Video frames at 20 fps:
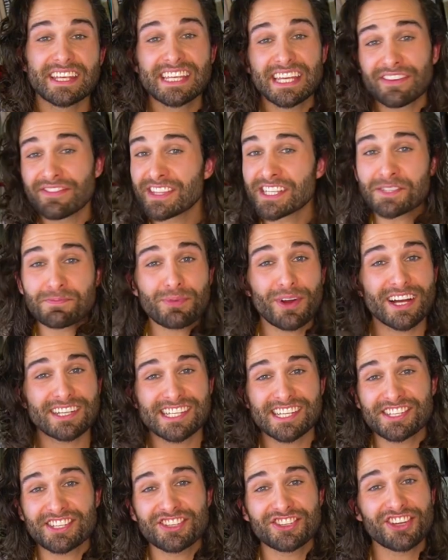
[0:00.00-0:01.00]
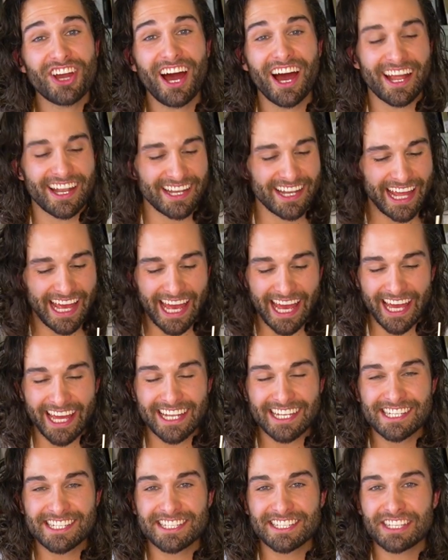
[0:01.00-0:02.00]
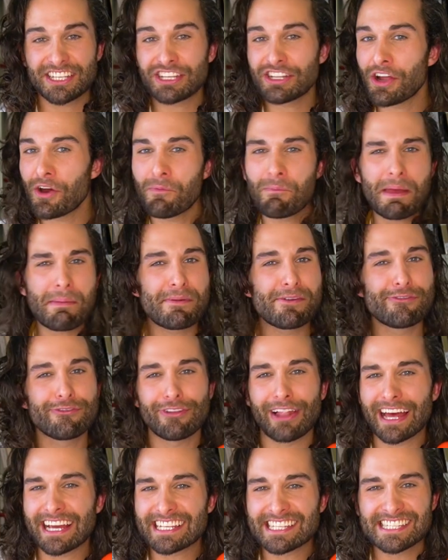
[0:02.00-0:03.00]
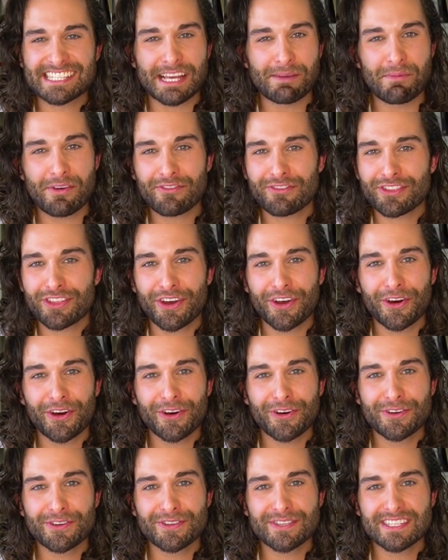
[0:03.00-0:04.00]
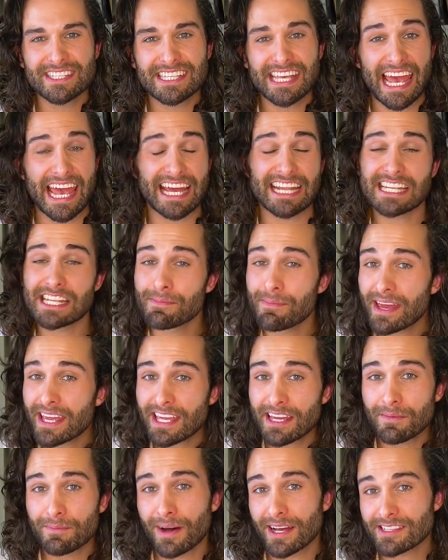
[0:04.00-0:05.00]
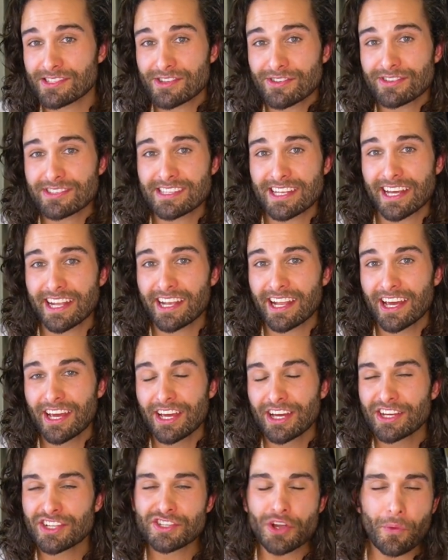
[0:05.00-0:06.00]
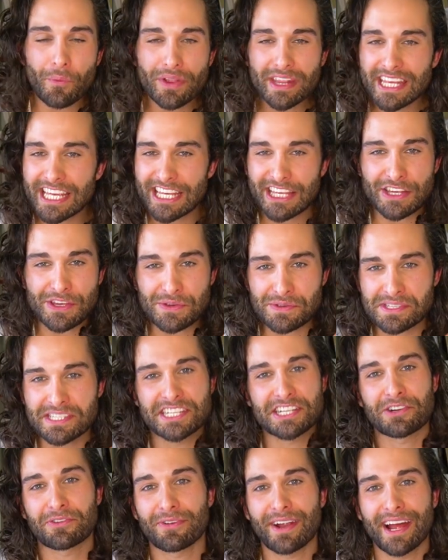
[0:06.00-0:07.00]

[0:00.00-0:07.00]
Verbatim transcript: give this process a shot and, you know, maybe flex some of those candy making muscles that don't really get used year